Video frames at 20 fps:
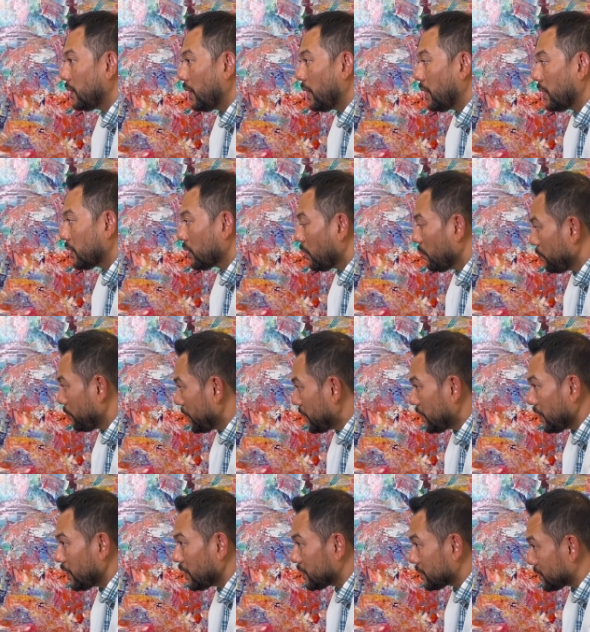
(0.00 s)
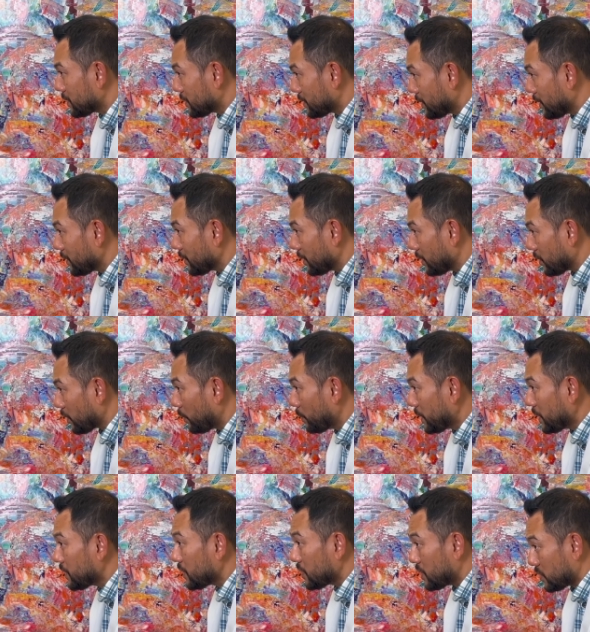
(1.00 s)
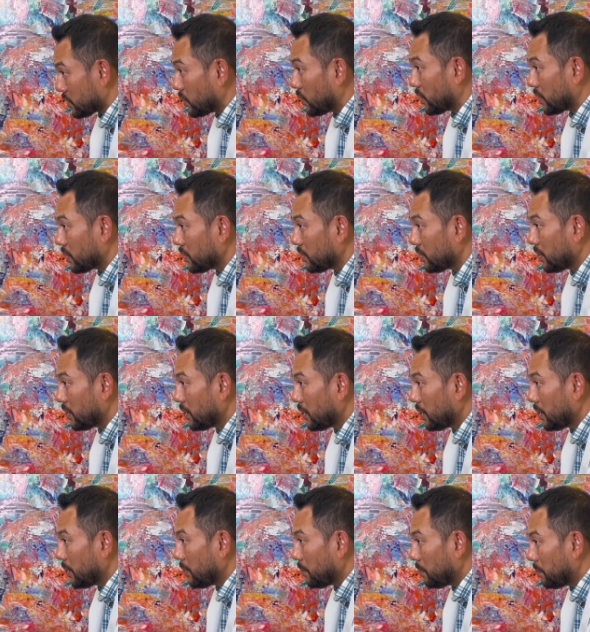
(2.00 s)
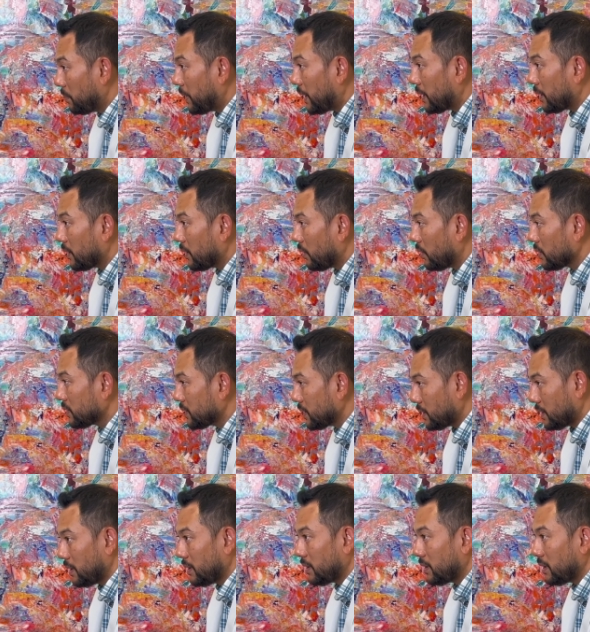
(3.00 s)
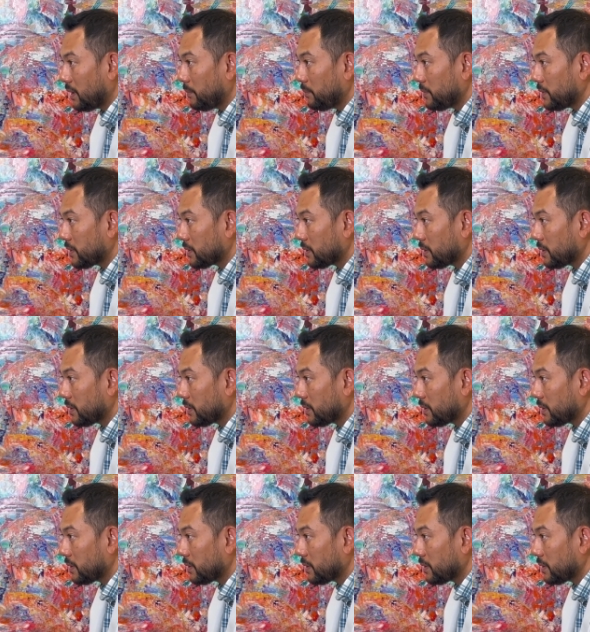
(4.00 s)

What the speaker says: Competition is good, but on certain terms